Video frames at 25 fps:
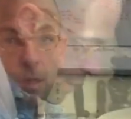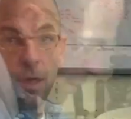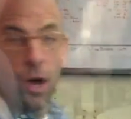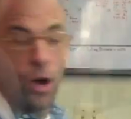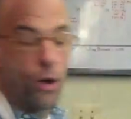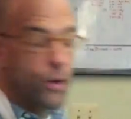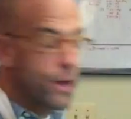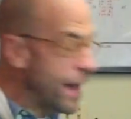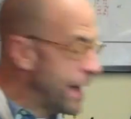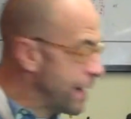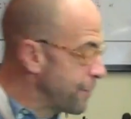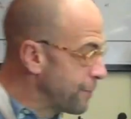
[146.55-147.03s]

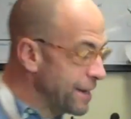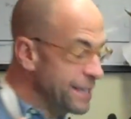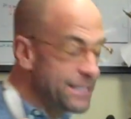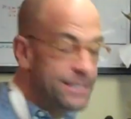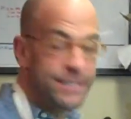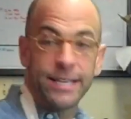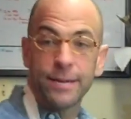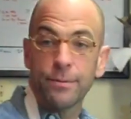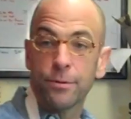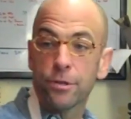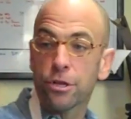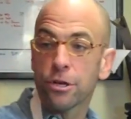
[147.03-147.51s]
Okay, it
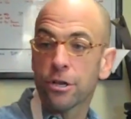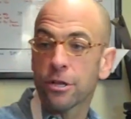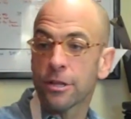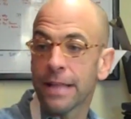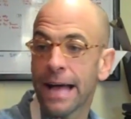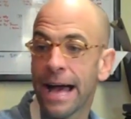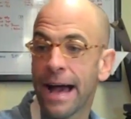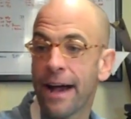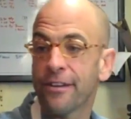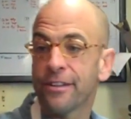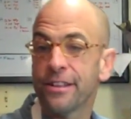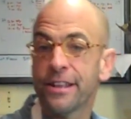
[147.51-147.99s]
might seem a little
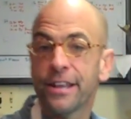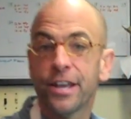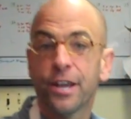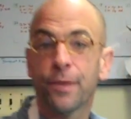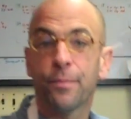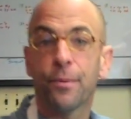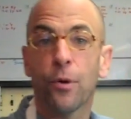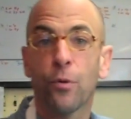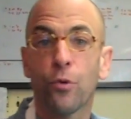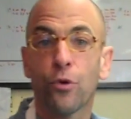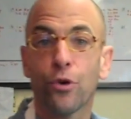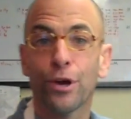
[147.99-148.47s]
loud in
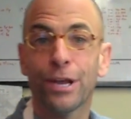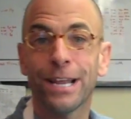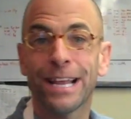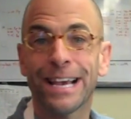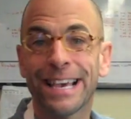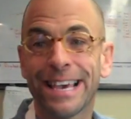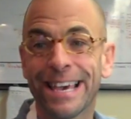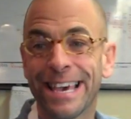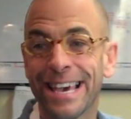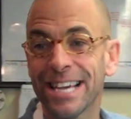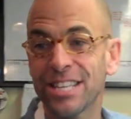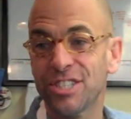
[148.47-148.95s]
here, but we're in
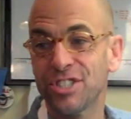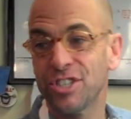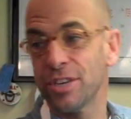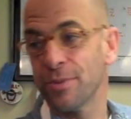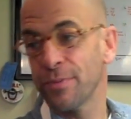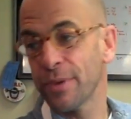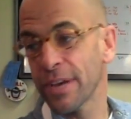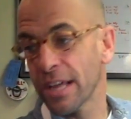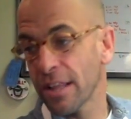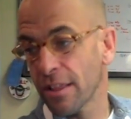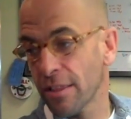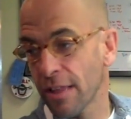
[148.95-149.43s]
a
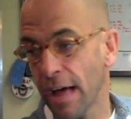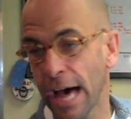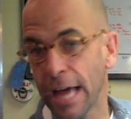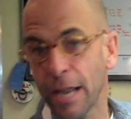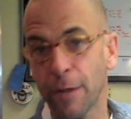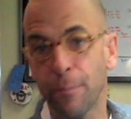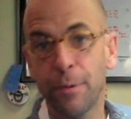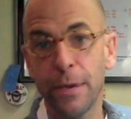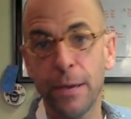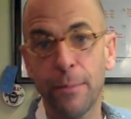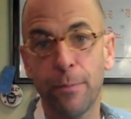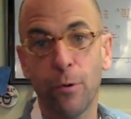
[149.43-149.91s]
kitchen. We got a lot
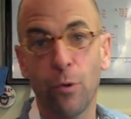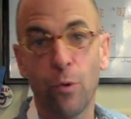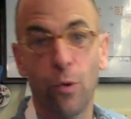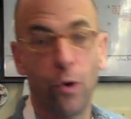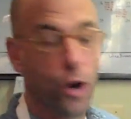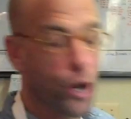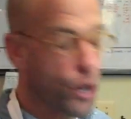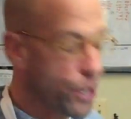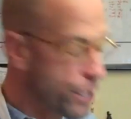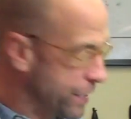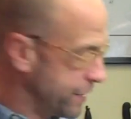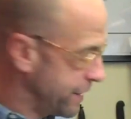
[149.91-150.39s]
of people
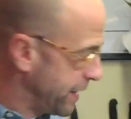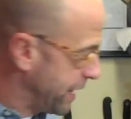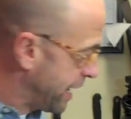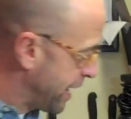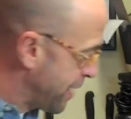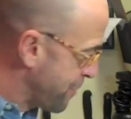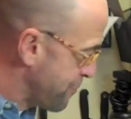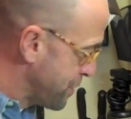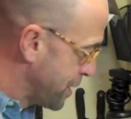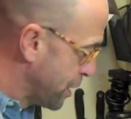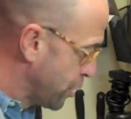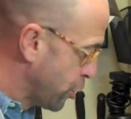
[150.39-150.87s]
working. They
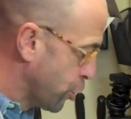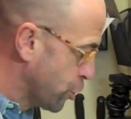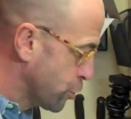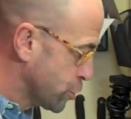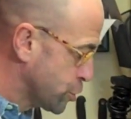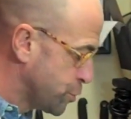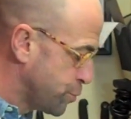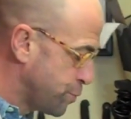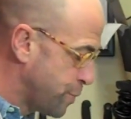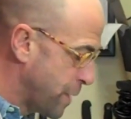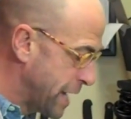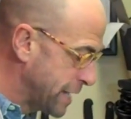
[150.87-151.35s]
gave me a little
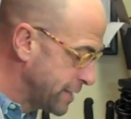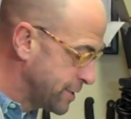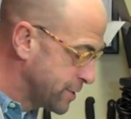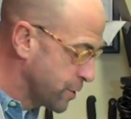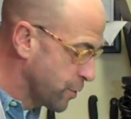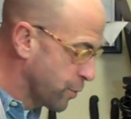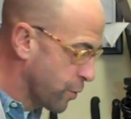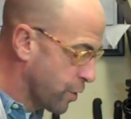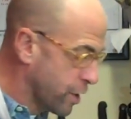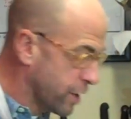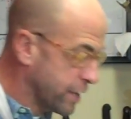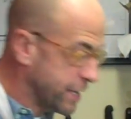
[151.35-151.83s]
space
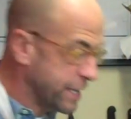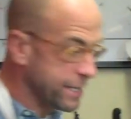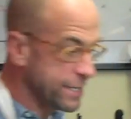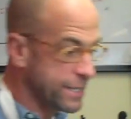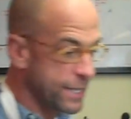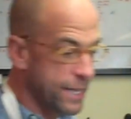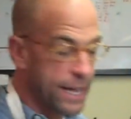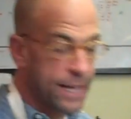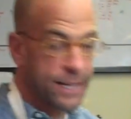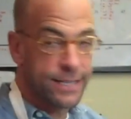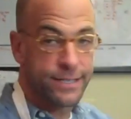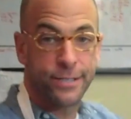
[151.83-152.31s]
to work in
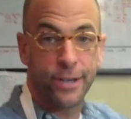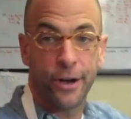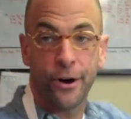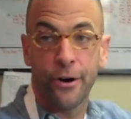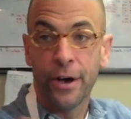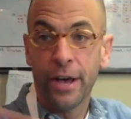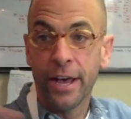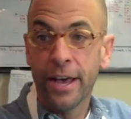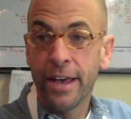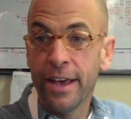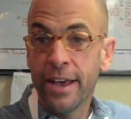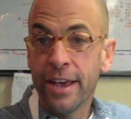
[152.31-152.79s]
today,
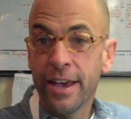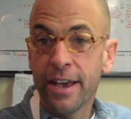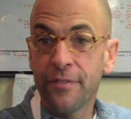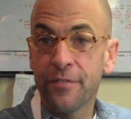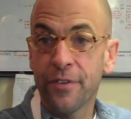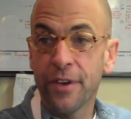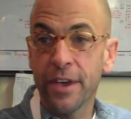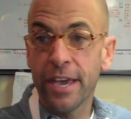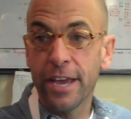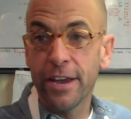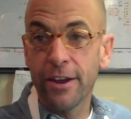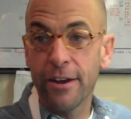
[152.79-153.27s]
so
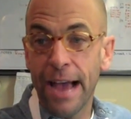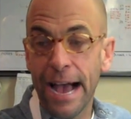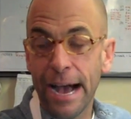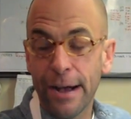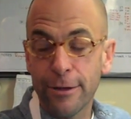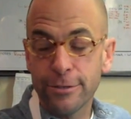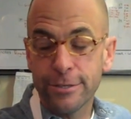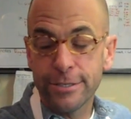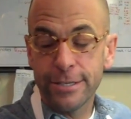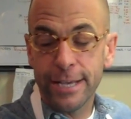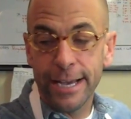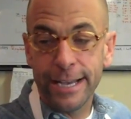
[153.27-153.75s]
if you hear
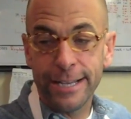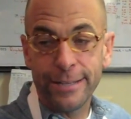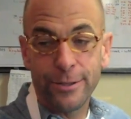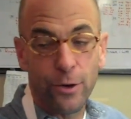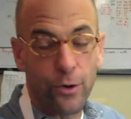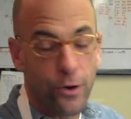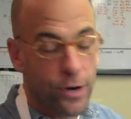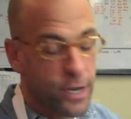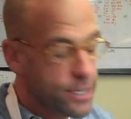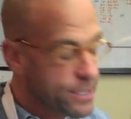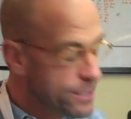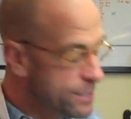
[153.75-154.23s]
outside
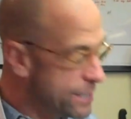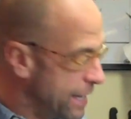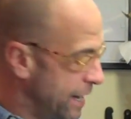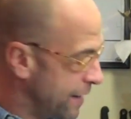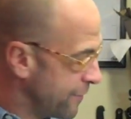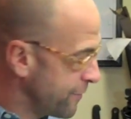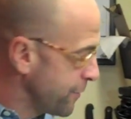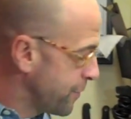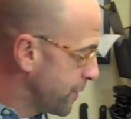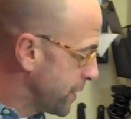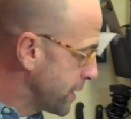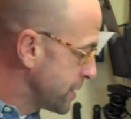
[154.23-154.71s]
noise,
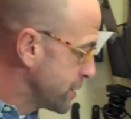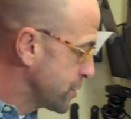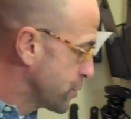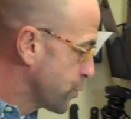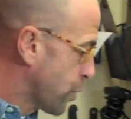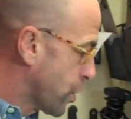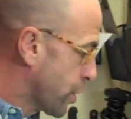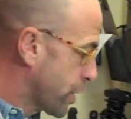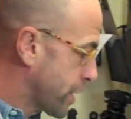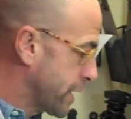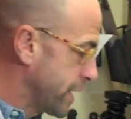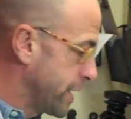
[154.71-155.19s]
everybody's
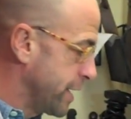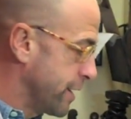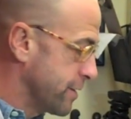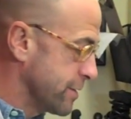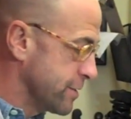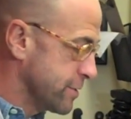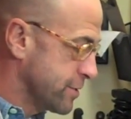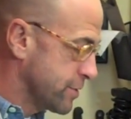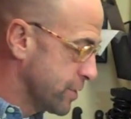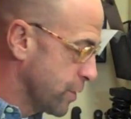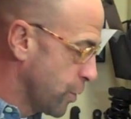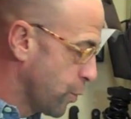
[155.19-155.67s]
working here.
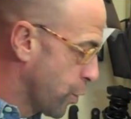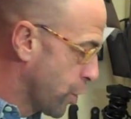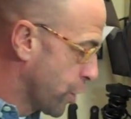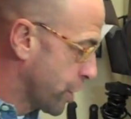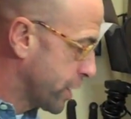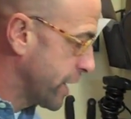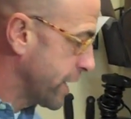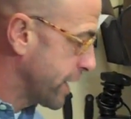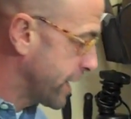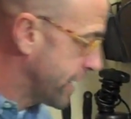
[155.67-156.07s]
This is a working